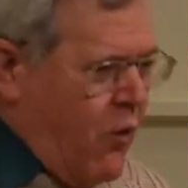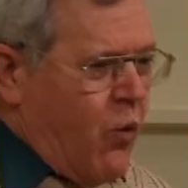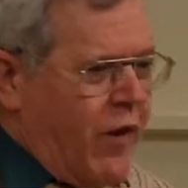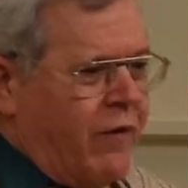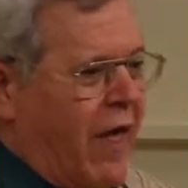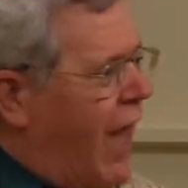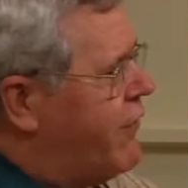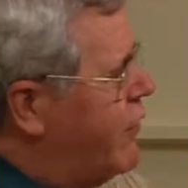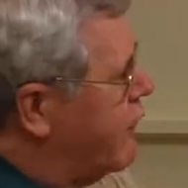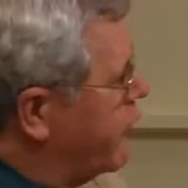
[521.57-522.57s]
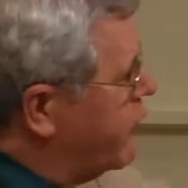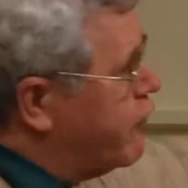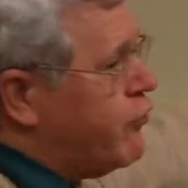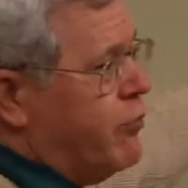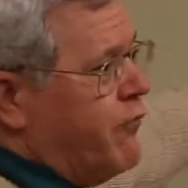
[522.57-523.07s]
when I see the
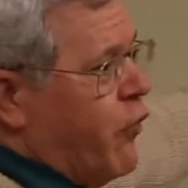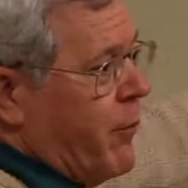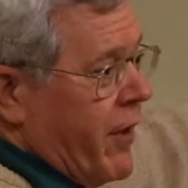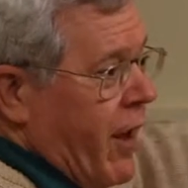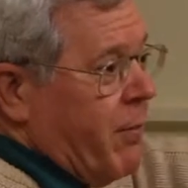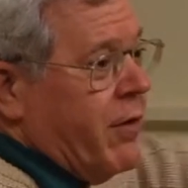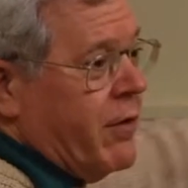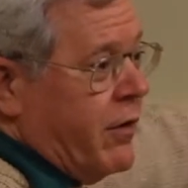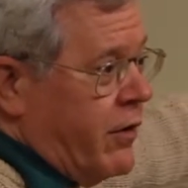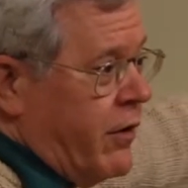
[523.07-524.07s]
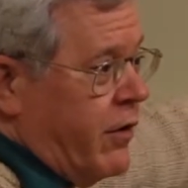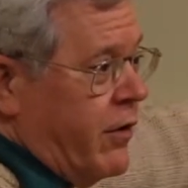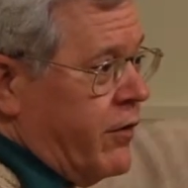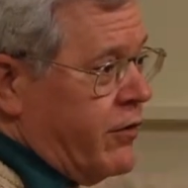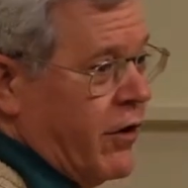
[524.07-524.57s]
first group forming up
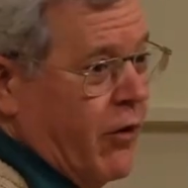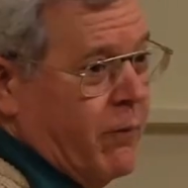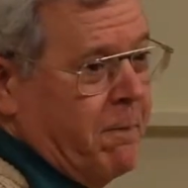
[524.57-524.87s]
to go.